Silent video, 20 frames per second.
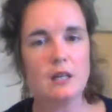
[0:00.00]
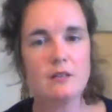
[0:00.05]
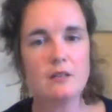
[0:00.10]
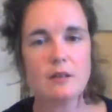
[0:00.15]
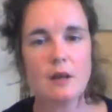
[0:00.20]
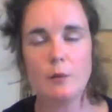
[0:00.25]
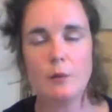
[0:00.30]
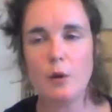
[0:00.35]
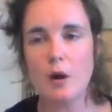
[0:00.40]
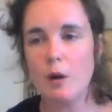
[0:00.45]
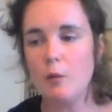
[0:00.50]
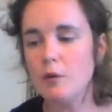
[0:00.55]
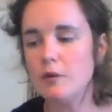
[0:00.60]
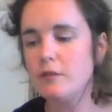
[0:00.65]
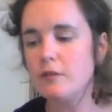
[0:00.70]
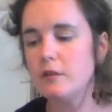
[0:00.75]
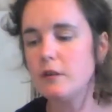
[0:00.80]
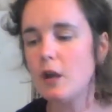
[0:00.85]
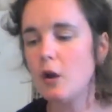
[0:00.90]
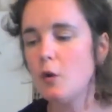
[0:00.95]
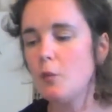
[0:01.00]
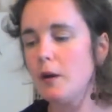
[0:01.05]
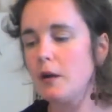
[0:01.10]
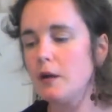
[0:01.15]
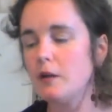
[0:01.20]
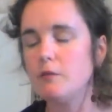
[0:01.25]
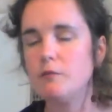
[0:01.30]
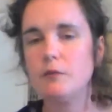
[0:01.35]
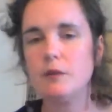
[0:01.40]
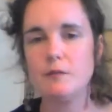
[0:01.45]
So I want to go
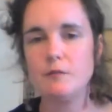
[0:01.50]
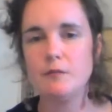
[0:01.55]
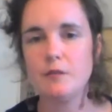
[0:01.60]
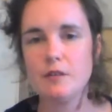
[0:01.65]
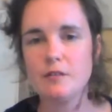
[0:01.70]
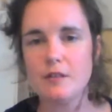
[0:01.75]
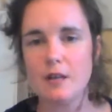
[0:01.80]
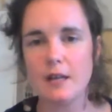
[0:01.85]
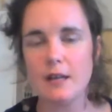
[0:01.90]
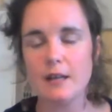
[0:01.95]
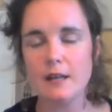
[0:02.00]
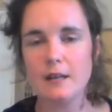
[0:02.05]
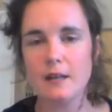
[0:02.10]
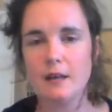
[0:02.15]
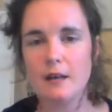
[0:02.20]
back and revisit